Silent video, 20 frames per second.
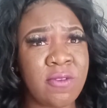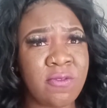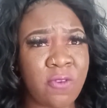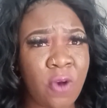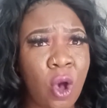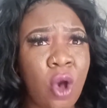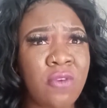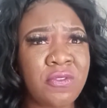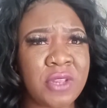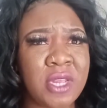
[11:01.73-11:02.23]

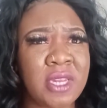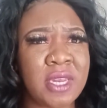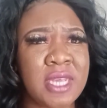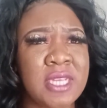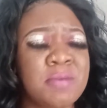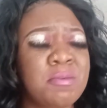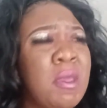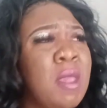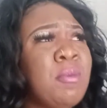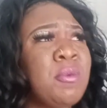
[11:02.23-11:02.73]
involved in
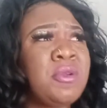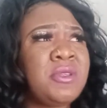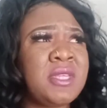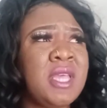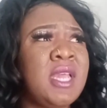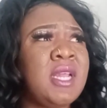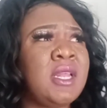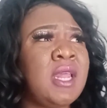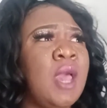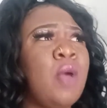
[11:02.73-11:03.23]
this? People
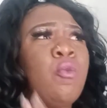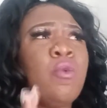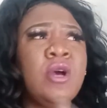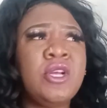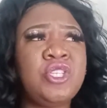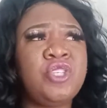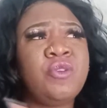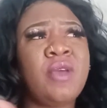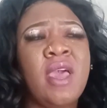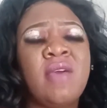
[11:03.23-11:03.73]
think that
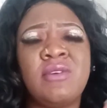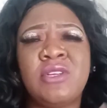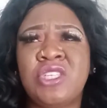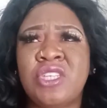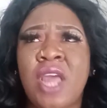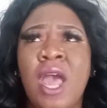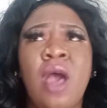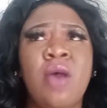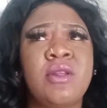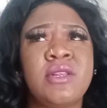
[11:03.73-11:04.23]
once you have a
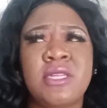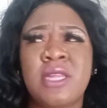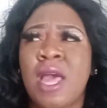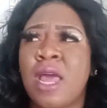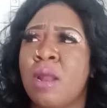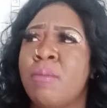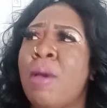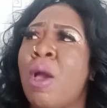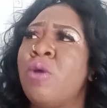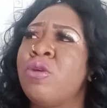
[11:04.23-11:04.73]
child, it's
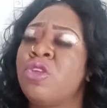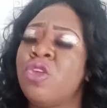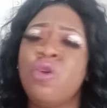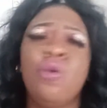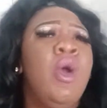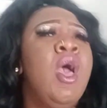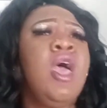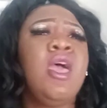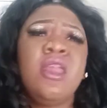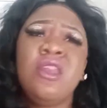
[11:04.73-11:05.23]
not about
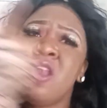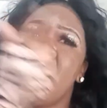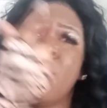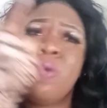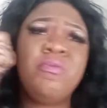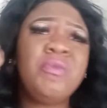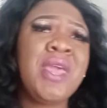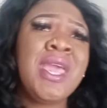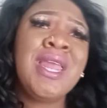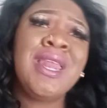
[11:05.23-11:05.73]
you.
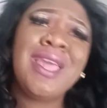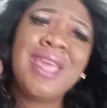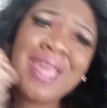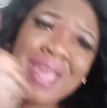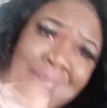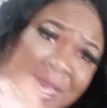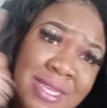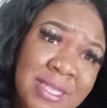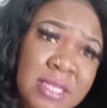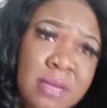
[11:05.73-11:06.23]
No, it
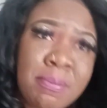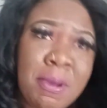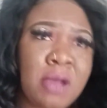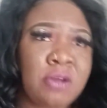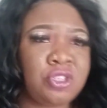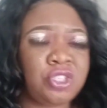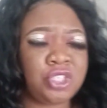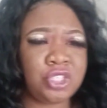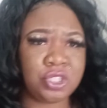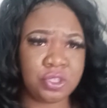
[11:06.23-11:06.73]
is
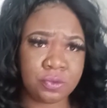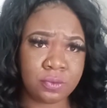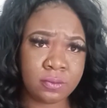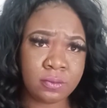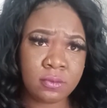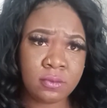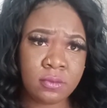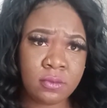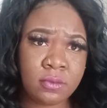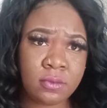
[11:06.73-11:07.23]
about you.
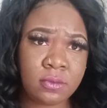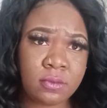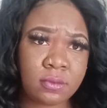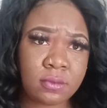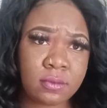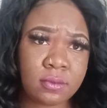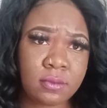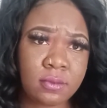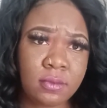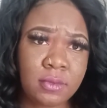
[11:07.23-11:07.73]

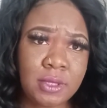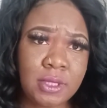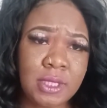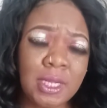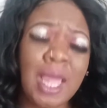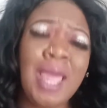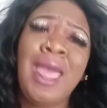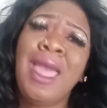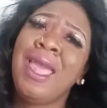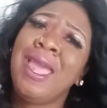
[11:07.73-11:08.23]

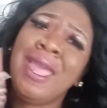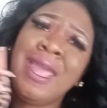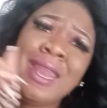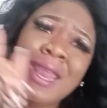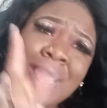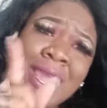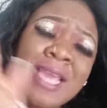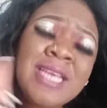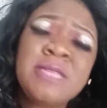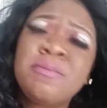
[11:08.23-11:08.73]

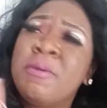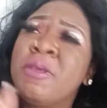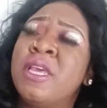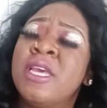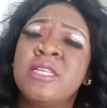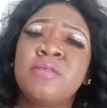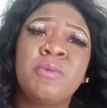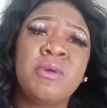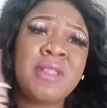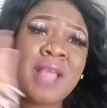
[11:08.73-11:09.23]
It is,
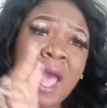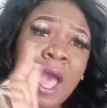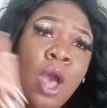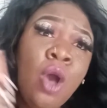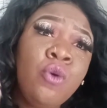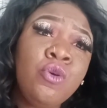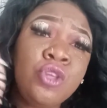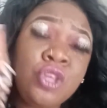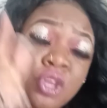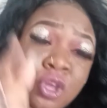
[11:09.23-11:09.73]
because
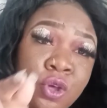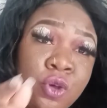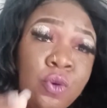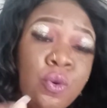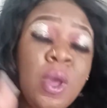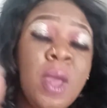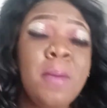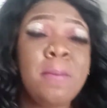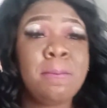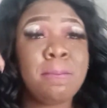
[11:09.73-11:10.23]
without
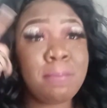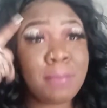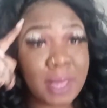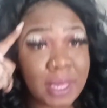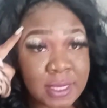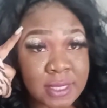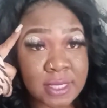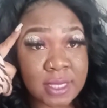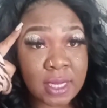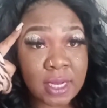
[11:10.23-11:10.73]
you
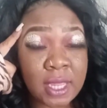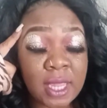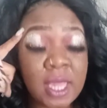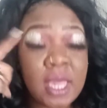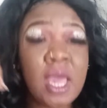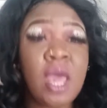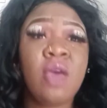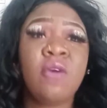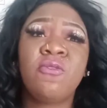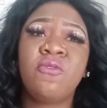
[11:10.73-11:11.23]

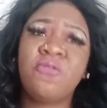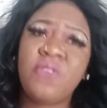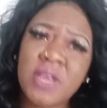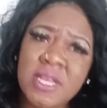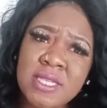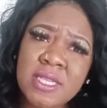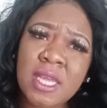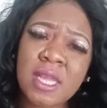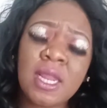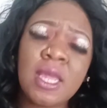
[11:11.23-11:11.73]
mentally,
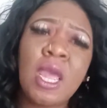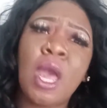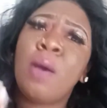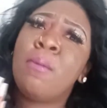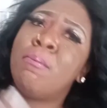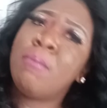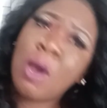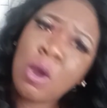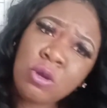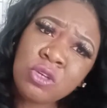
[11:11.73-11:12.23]
physically,
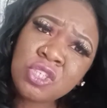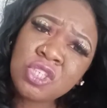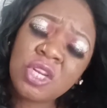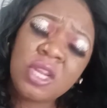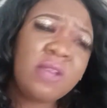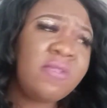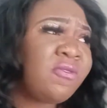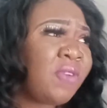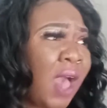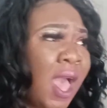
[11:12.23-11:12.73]

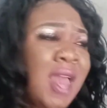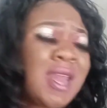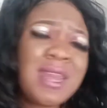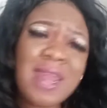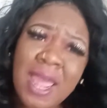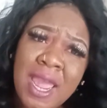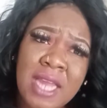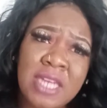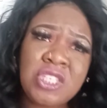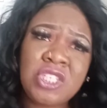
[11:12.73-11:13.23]
emotionally,
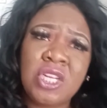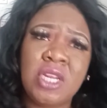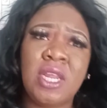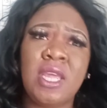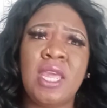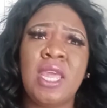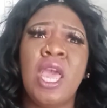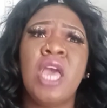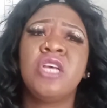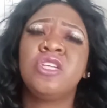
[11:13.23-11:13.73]

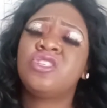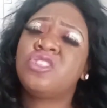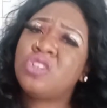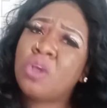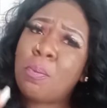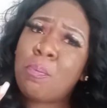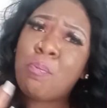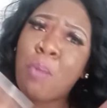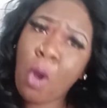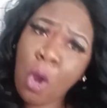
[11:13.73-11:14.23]
financially
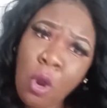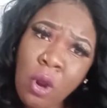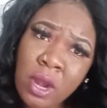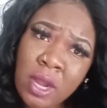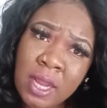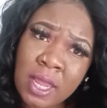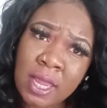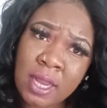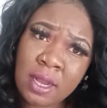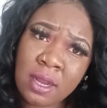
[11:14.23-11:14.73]

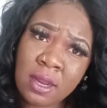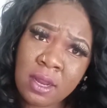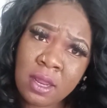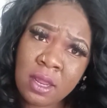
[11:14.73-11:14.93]
supported,